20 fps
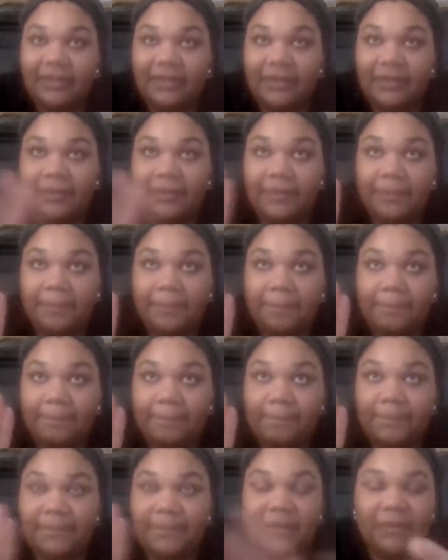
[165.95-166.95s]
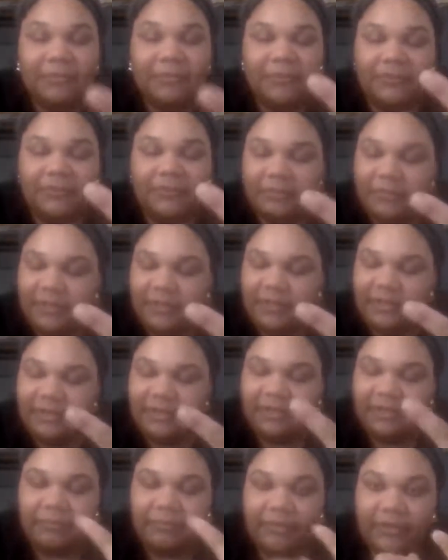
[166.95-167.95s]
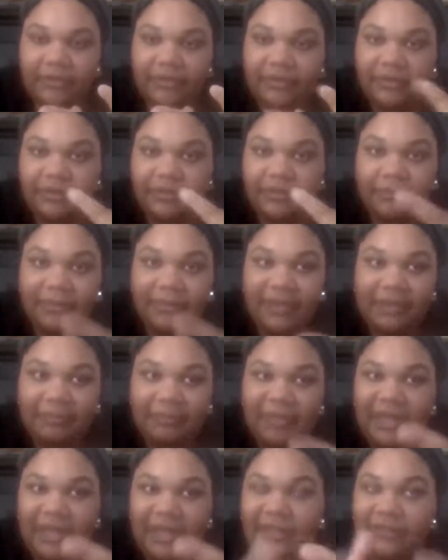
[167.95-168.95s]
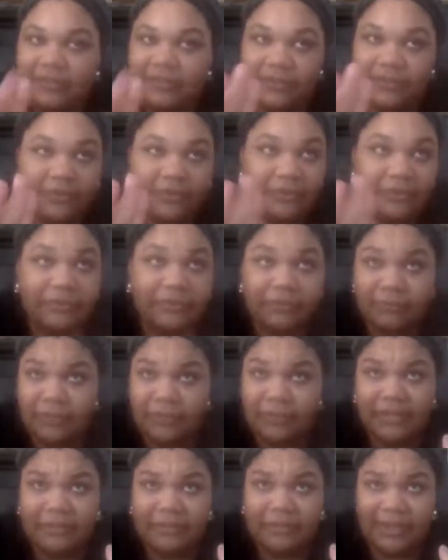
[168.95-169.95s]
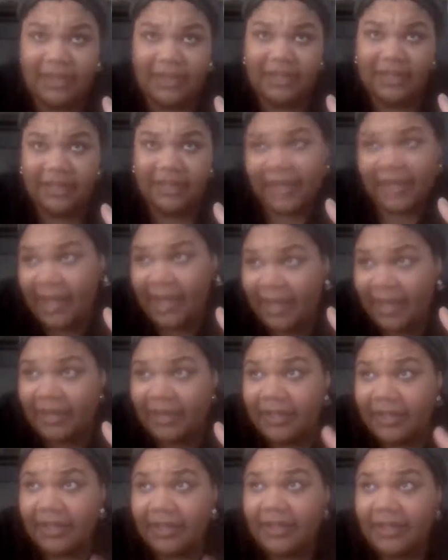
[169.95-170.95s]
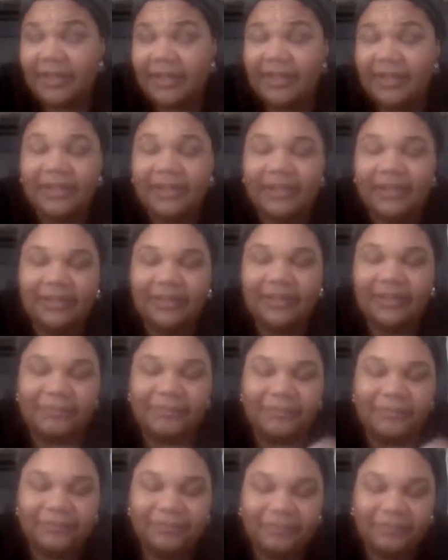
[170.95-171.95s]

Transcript: Um, Almost completed a book on the Wattpad, so really proud of that. Um,